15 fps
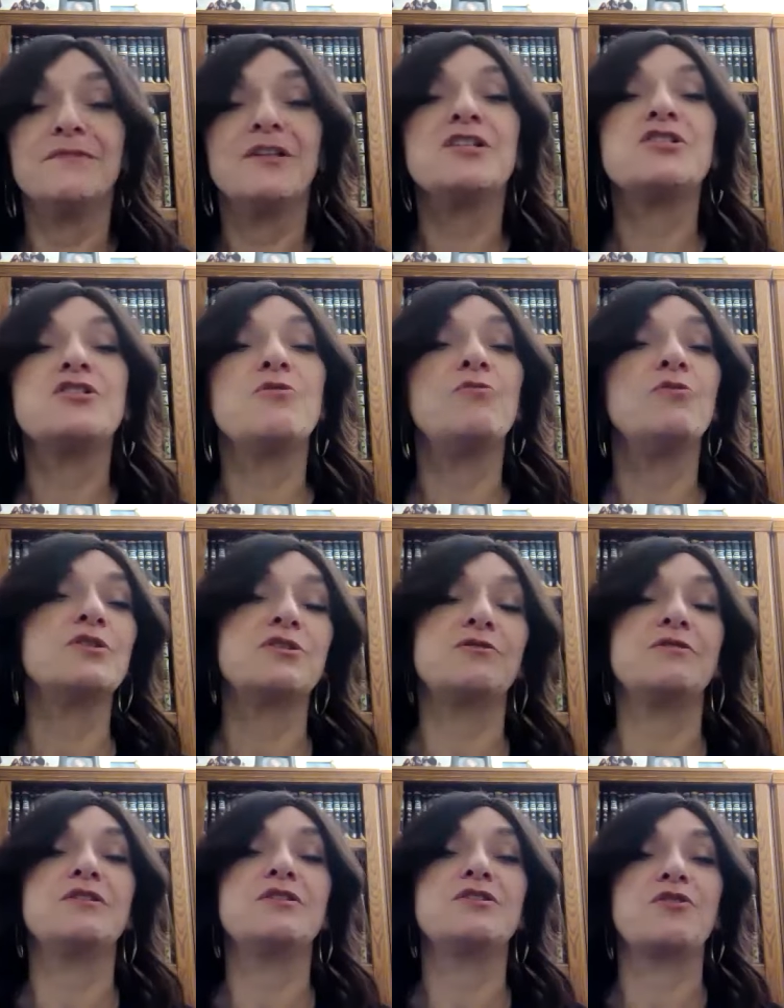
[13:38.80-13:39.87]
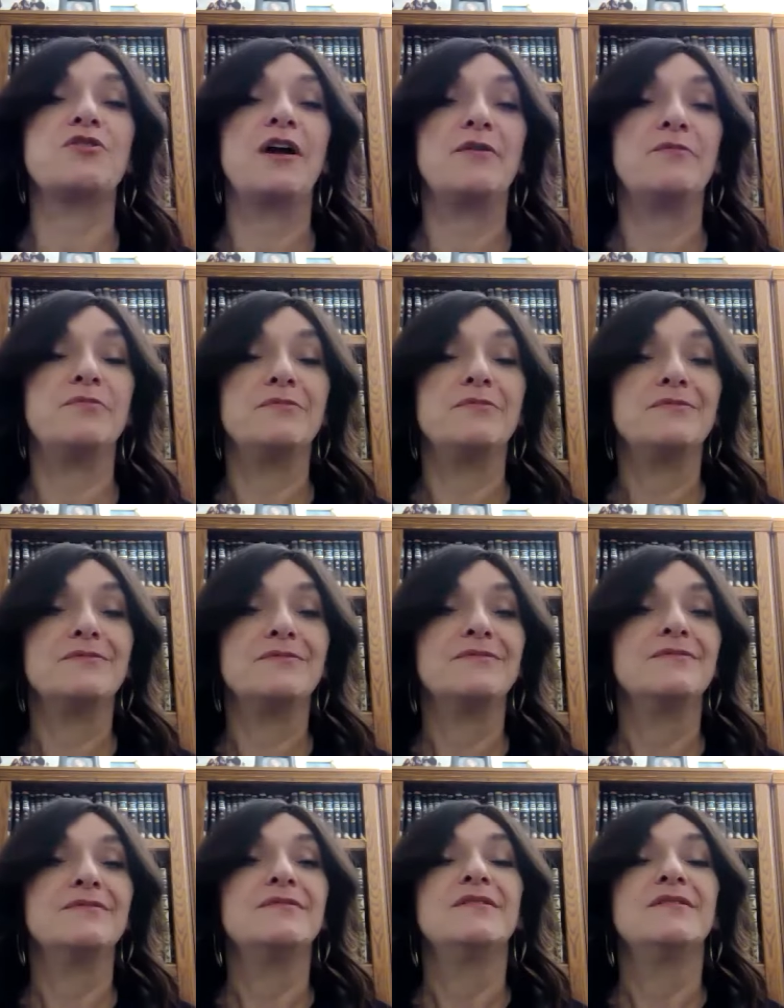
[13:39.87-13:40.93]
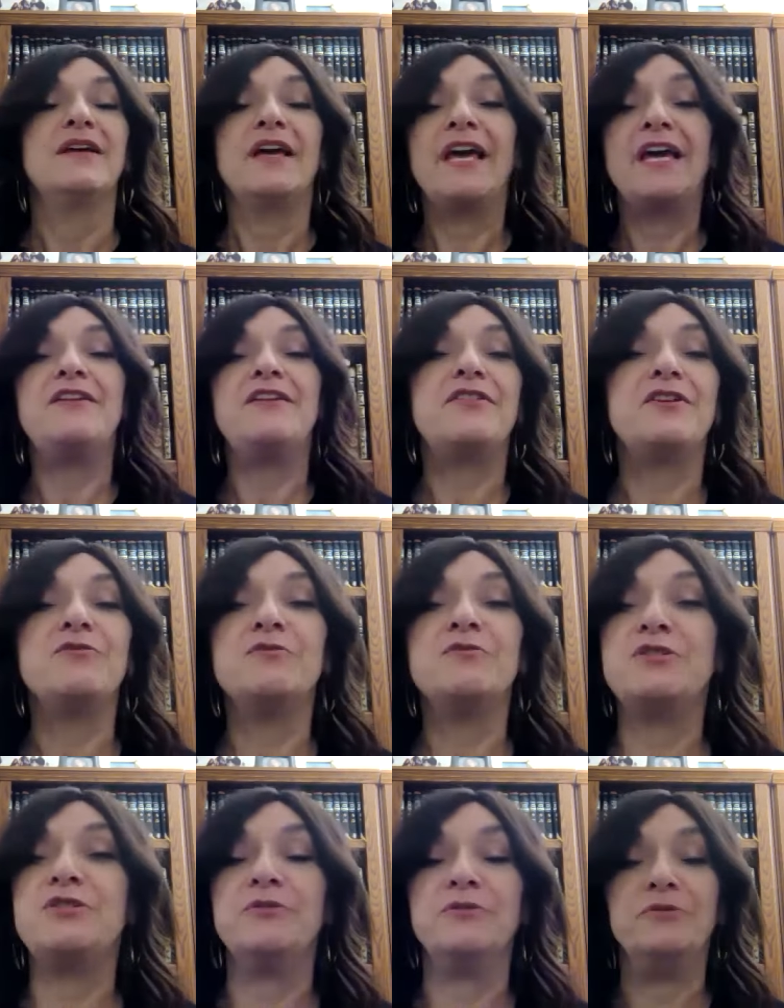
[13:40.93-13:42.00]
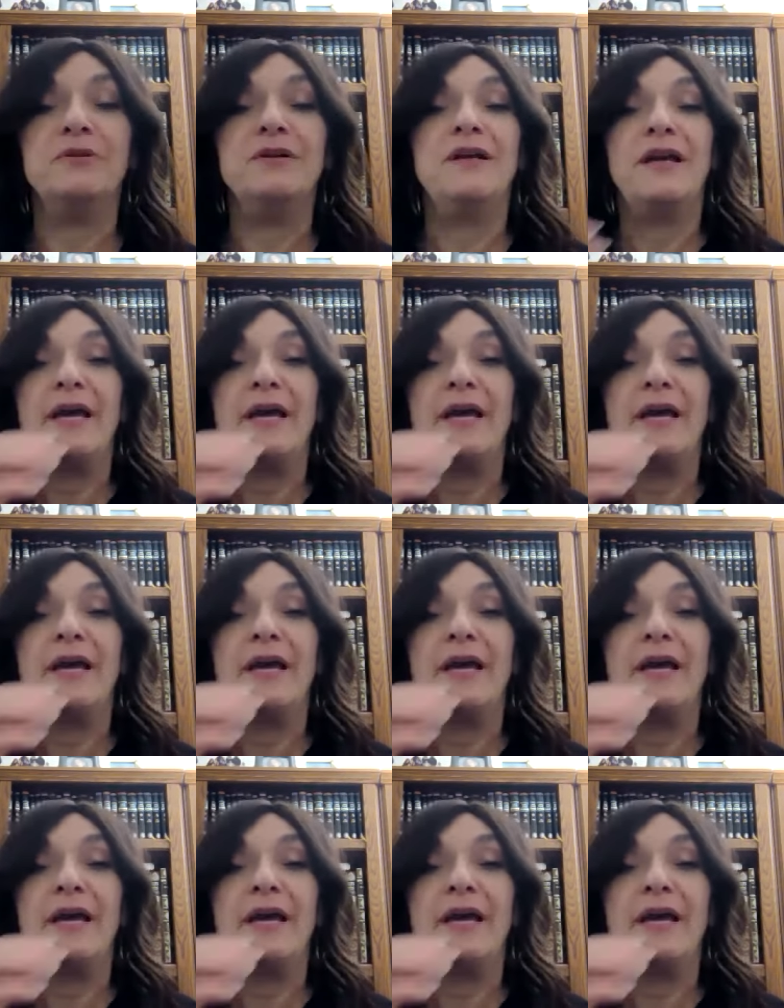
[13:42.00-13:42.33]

There's no words to describe anything we do.